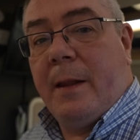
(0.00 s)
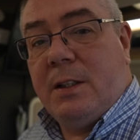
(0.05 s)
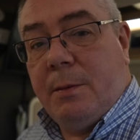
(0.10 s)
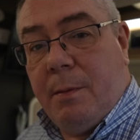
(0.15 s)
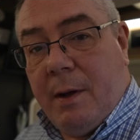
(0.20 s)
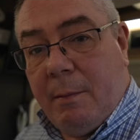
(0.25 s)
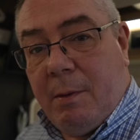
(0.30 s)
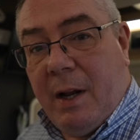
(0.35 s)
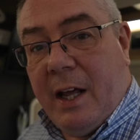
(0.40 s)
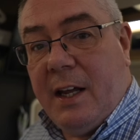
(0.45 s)
to
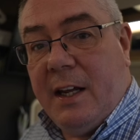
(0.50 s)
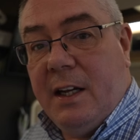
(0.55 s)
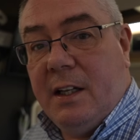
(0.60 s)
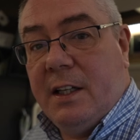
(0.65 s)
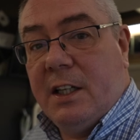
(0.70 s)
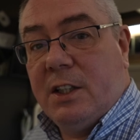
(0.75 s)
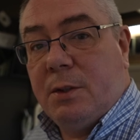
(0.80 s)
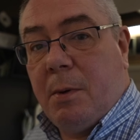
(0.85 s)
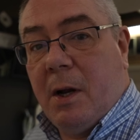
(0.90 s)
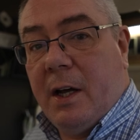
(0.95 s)
be able to heat
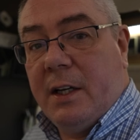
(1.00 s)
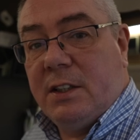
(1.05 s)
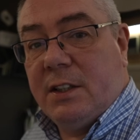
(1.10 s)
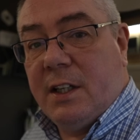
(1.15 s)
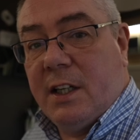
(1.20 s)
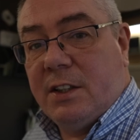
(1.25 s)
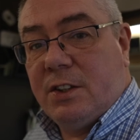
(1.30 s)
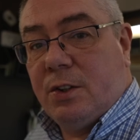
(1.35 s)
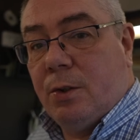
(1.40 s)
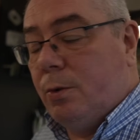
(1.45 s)
this place,
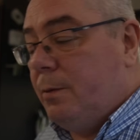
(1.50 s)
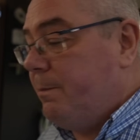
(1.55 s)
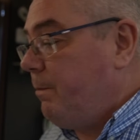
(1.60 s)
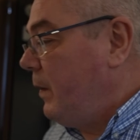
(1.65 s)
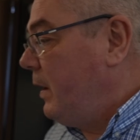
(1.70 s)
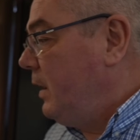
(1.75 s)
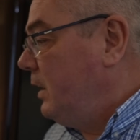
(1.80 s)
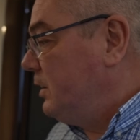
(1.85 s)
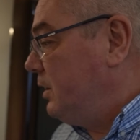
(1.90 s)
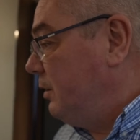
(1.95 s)
that's all.
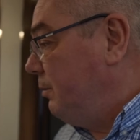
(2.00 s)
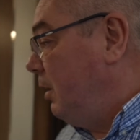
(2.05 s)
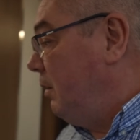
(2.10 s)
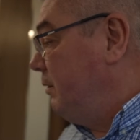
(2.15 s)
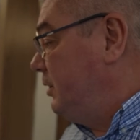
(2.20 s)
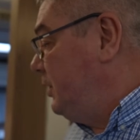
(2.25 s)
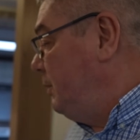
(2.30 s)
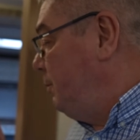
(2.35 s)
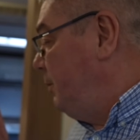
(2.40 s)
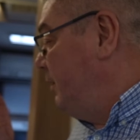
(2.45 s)
So
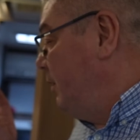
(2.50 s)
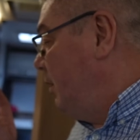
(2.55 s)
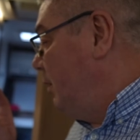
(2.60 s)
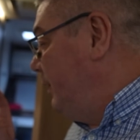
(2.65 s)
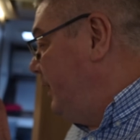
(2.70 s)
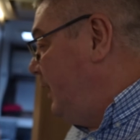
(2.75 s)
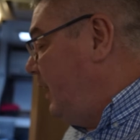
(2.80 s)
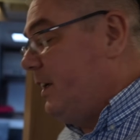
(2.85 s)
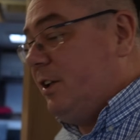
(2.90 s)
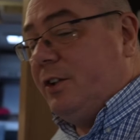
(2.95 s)
obviously we've
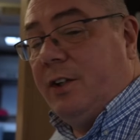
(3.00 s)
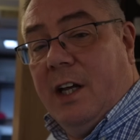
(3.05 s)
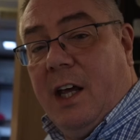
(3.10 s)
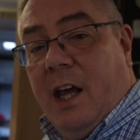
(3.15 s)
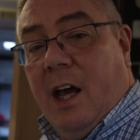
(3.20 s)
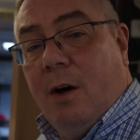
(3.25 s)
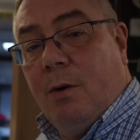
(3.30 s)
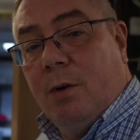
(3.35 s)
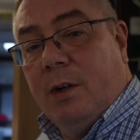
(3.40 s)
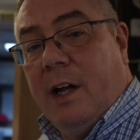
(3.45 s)
got the electric
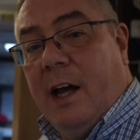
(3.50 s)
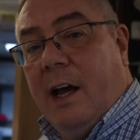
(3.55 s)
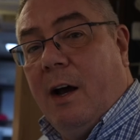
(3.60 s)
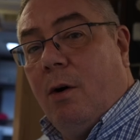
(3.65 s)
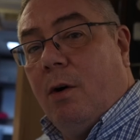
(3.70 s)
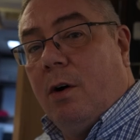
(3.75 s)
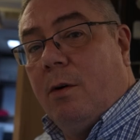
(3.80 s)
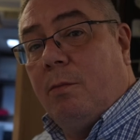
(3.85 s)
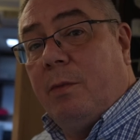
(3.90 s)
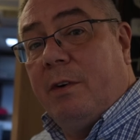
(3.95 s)
kettle
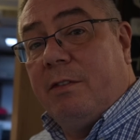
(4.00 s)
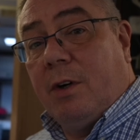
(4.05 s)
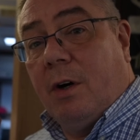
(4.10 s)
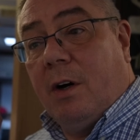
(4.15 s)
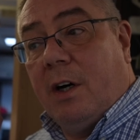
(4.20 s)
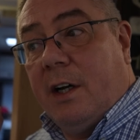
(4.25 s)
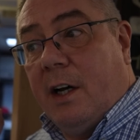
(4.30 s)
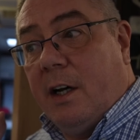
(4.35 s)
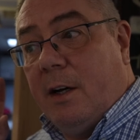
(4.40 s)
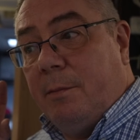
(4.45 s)
now, we've
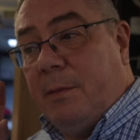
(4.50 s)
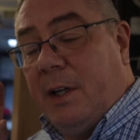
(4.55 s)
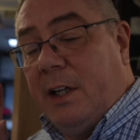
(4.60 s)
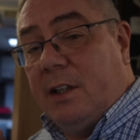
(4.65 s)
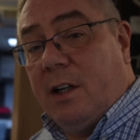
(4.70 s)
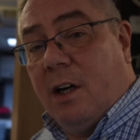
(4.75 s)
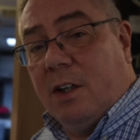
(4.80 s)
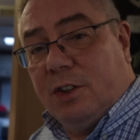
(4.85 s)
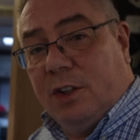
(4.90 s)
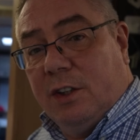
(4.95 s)
got the
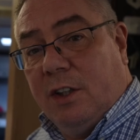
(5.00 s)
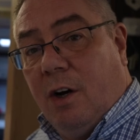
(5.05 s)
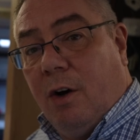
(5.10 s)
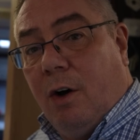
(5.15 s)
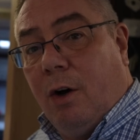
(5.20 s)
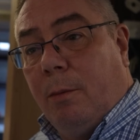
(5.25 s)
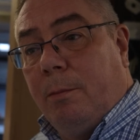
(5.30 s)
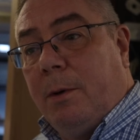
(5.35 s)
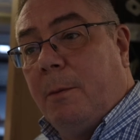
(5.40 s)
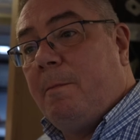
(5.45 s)
induction
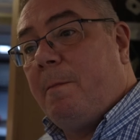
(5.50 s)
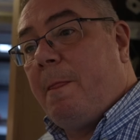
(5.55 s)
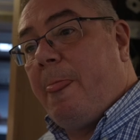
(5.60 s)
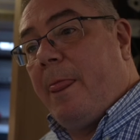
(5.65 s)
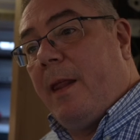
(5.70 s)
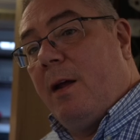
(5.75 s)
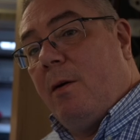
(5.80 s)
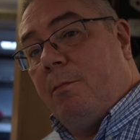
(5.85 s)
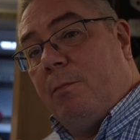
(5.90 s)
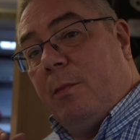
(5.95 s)
hob,
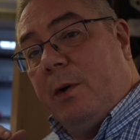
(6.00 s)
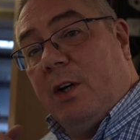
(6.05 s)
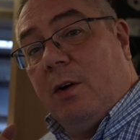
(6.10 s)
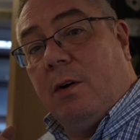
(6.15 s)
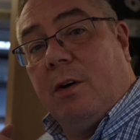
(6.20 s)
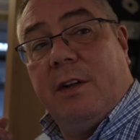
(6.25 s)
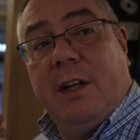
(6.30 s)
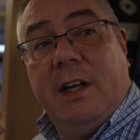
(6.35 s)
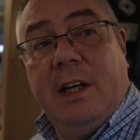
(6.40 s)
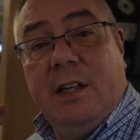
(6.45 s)
and we
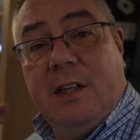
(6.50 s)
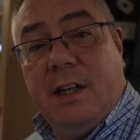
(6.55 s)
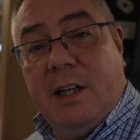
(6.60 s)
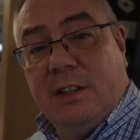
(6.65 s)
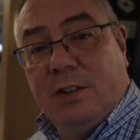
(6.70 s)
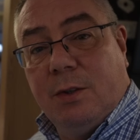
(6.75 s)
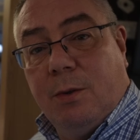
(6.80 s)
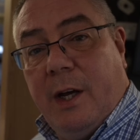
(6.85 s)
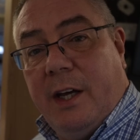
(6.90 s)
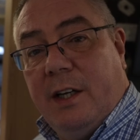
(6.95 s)
got the
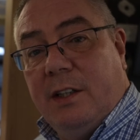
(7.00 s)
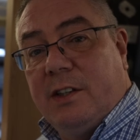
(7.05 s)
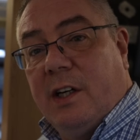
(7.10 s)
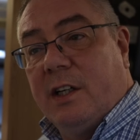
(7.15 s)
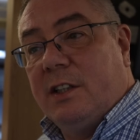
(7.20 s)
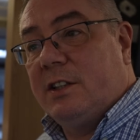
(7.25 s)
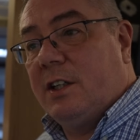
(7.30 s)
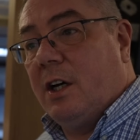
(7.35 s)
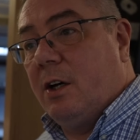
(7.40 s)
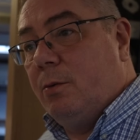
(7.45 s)
diesel
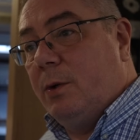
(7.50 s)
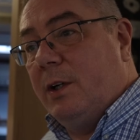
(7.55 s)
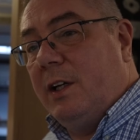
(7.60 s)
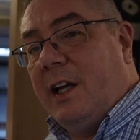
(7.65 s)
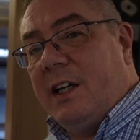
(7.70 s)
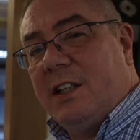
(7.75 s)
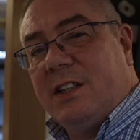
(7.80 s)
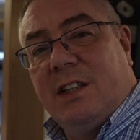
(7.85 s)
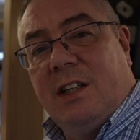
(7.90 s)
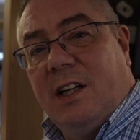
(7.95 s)
heater, so we're
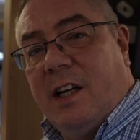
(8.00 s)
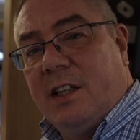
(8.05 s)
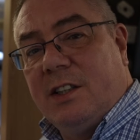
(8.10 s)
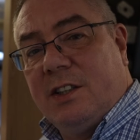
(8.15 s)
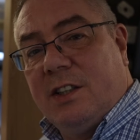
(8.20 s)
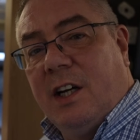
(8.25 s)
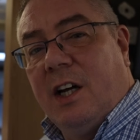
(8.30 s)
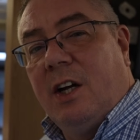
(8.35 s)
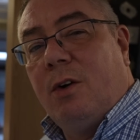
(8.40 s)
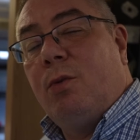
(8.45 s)
less and
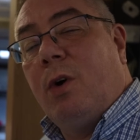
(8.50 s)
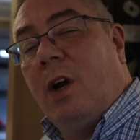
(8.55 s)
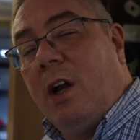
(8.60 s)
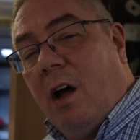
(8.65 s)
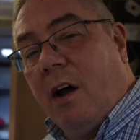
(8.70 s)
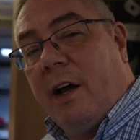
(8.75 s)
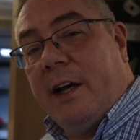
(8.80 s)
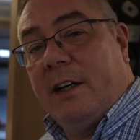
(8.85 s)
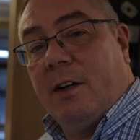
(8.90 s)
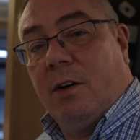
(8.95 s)
less
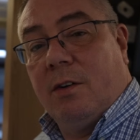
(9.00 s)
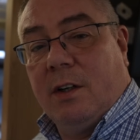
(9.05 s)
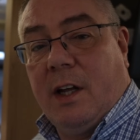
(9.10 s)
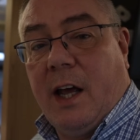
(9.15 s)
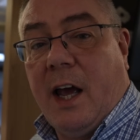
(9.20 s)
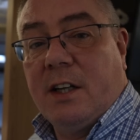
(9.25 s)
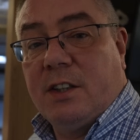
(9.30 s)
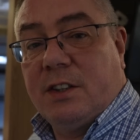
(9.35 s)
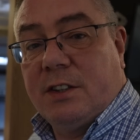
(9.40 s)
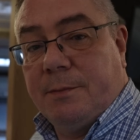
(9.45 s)
reliant on
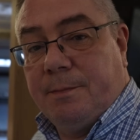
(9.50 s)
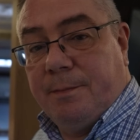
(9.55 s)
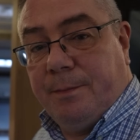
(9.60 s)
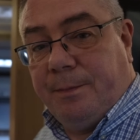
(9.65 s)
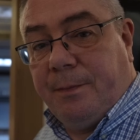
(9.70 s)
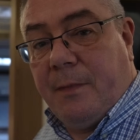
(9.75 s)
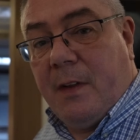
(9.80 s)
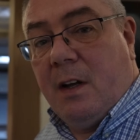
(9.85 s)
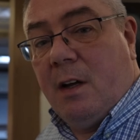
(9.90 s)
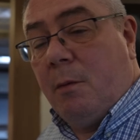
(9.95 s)
gas.
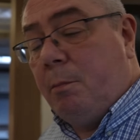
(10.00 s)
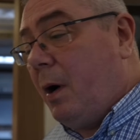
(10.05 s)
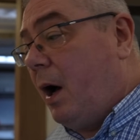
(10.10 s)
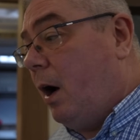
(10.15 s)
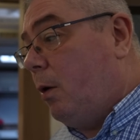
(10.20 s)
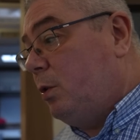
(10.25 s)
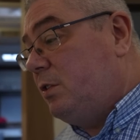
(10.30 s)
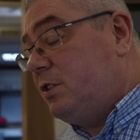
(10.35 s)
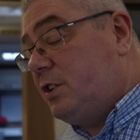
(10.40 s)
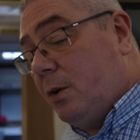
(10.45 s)

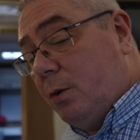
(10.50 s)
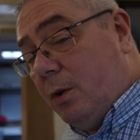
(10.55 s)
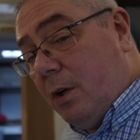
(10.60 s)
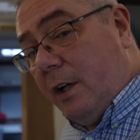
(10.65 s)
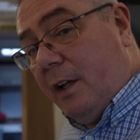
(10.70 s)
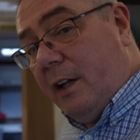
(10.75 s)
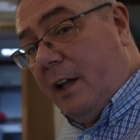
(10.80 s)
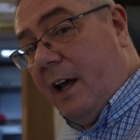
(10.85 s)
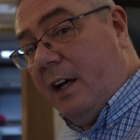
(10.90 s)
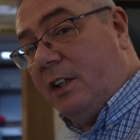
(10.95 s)
But we still
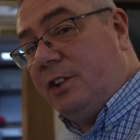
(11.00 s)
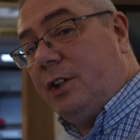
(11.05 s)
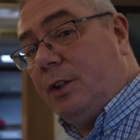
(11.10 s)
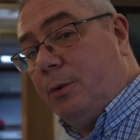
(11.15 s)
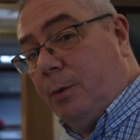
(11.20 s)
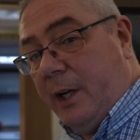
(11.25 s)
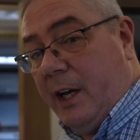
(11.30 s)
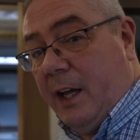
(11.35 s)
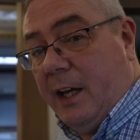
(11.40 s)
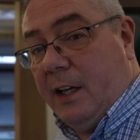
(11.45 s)
got it there
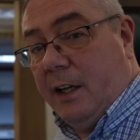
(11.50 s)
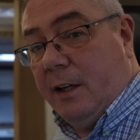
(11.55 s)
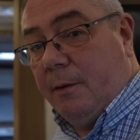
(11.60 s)
should we need